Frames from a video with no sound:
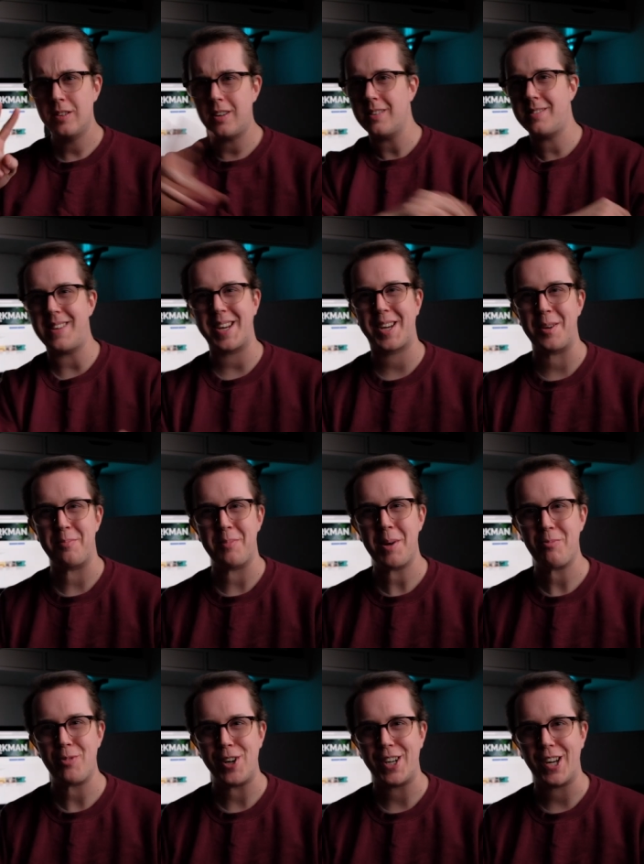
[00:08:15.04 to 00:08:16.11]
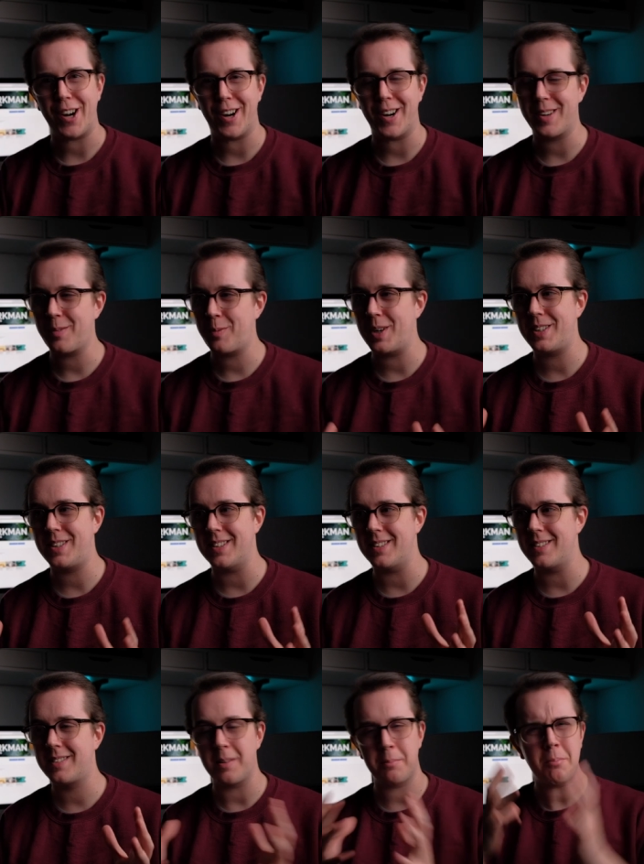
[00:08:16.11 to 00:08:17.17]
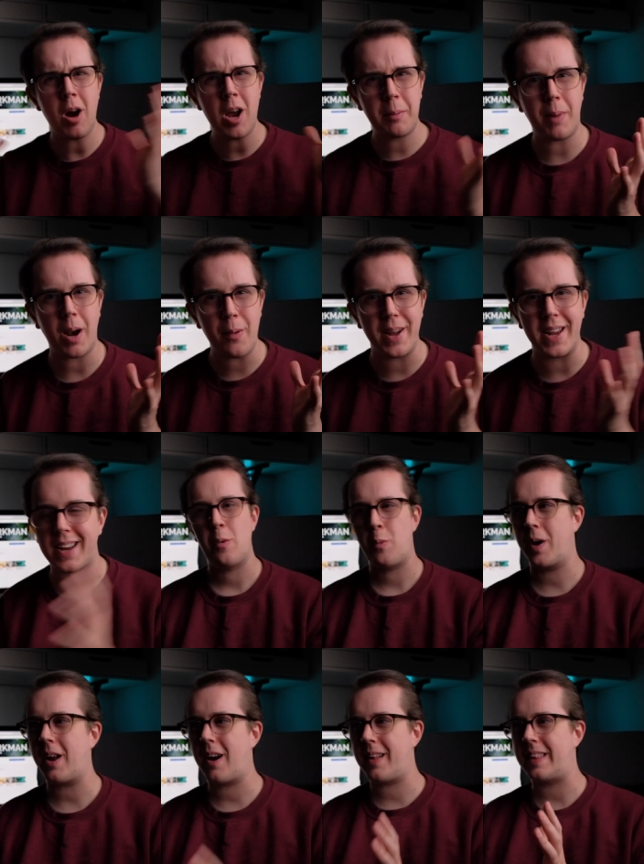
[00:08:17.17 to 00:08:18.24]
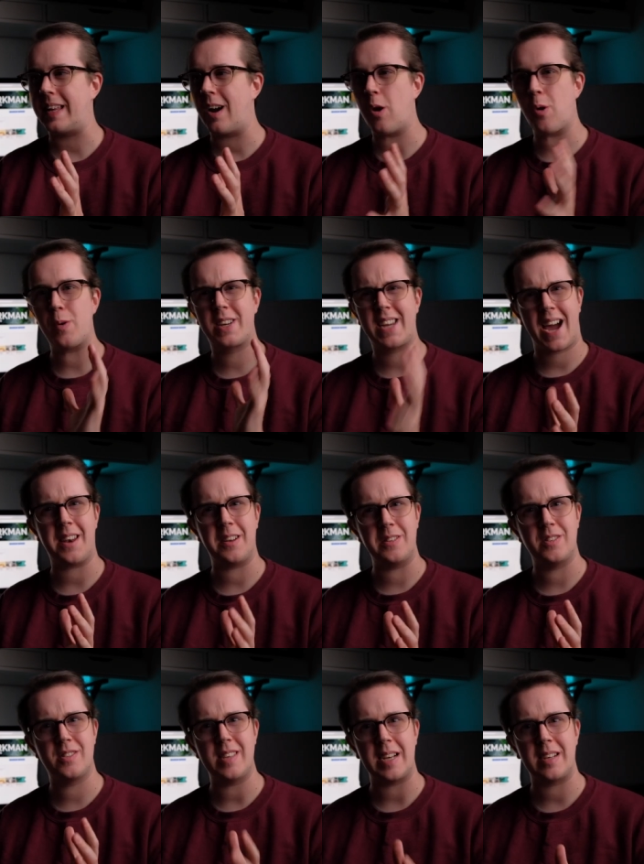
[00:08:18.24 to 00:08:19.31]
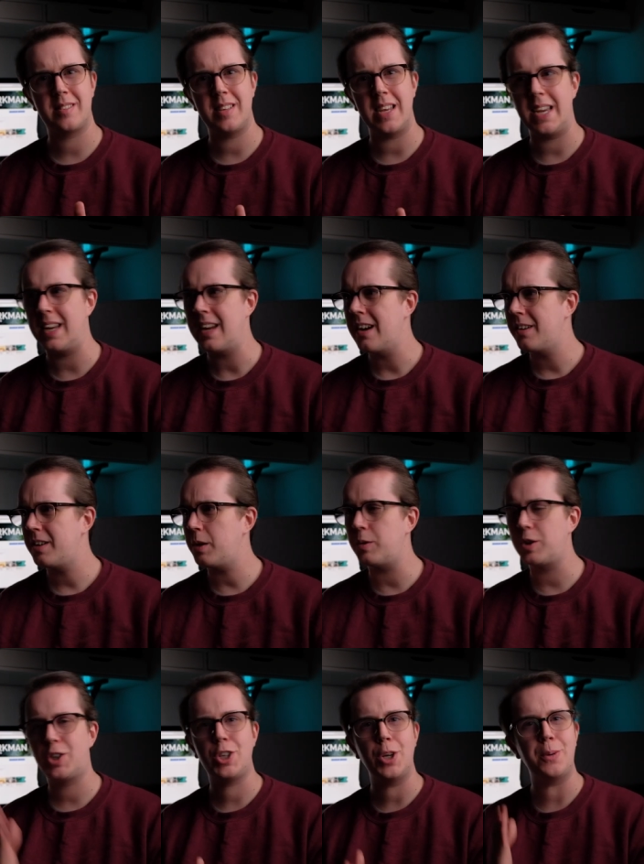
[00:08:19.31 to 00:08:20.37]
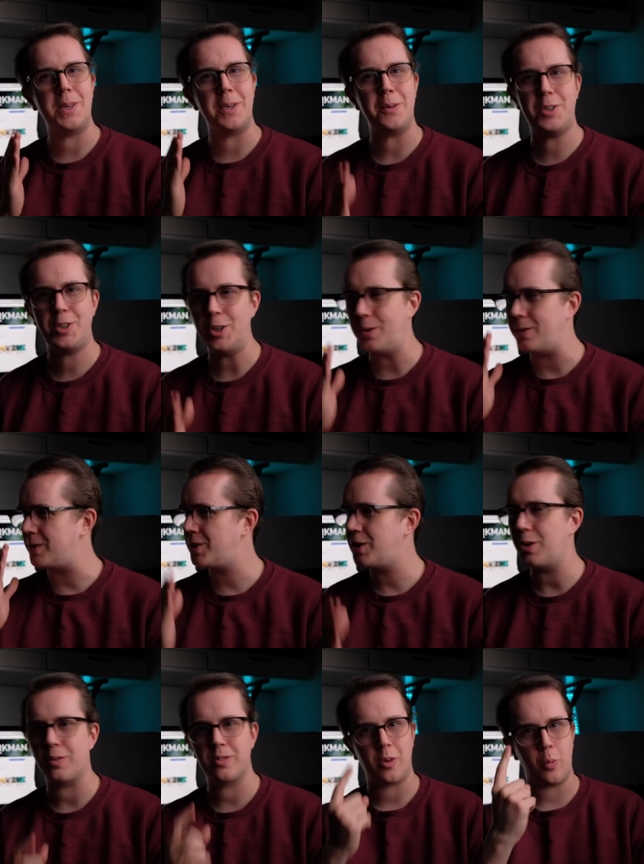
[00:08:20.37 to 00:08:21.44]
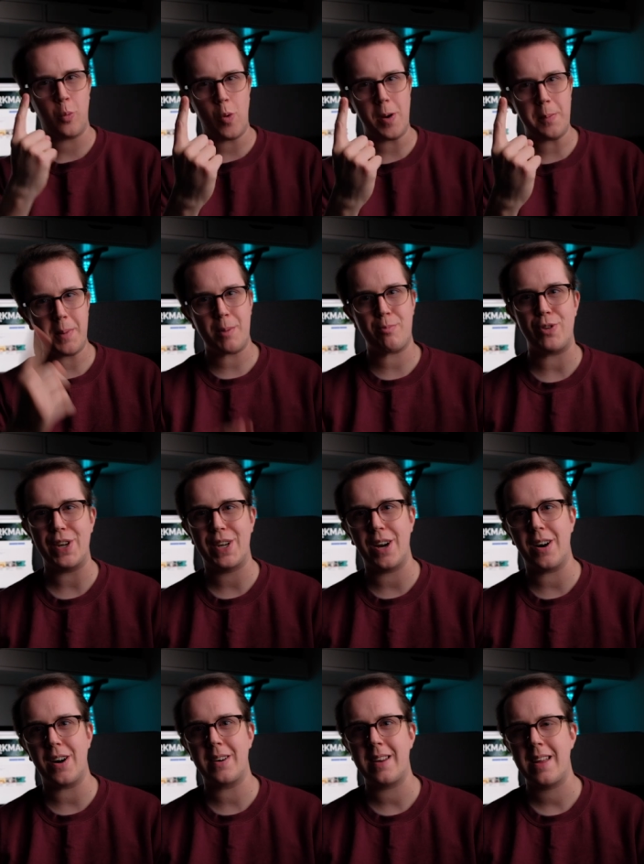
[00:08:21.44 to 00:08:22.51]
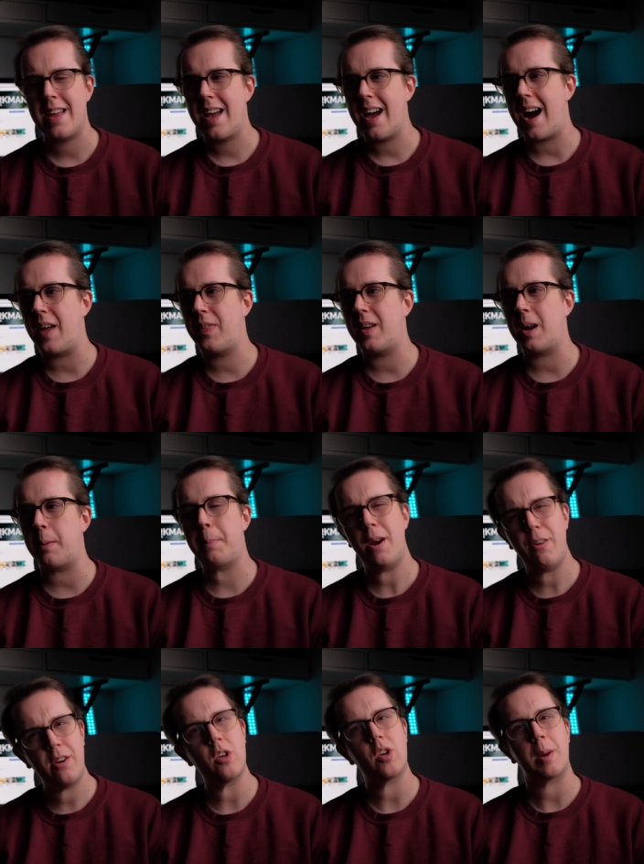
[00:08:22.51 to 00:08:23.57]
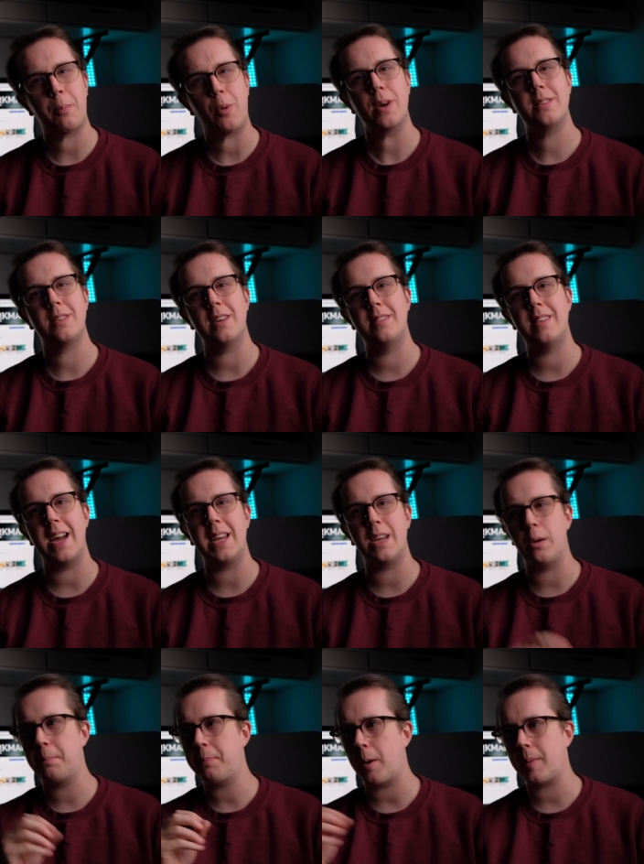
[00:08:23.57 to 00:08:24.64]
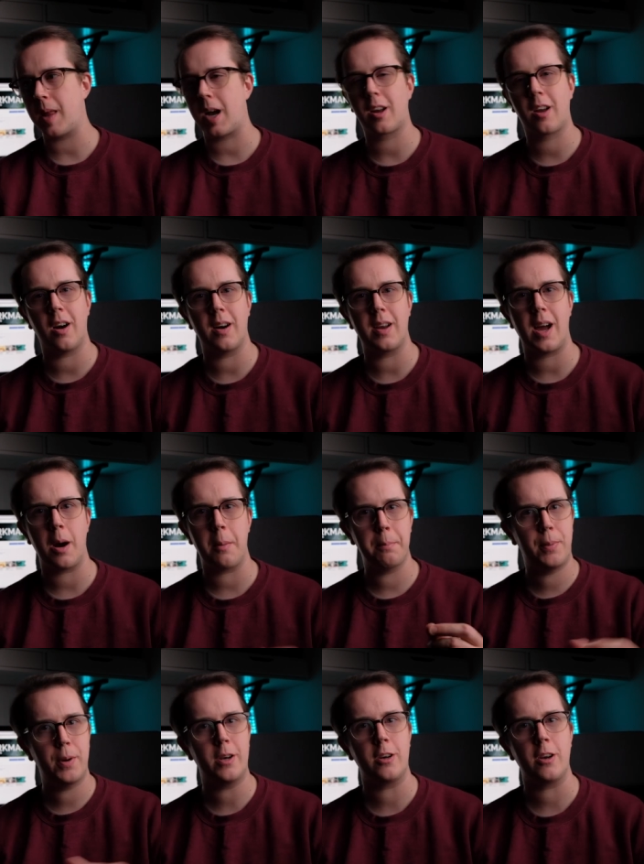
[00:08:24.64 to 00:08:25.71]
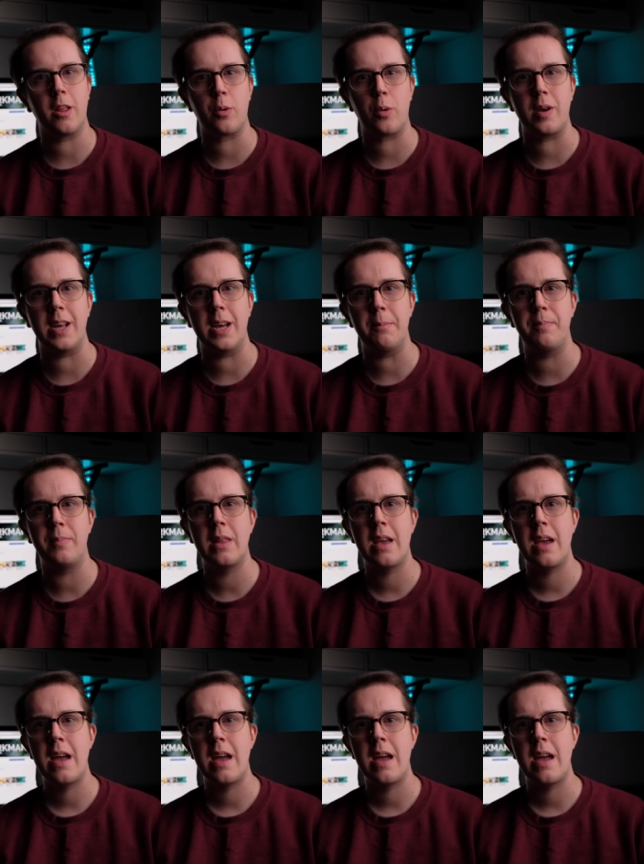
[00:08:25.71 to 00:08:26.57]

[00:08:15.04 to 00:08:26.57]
to the second memory card, which is mind-blowing. When I had the old Canon 6D, you would shoot and you'd shoot and shoot onto one memory card, and then at periodic points of the day, you'd pop that card out and put another one in,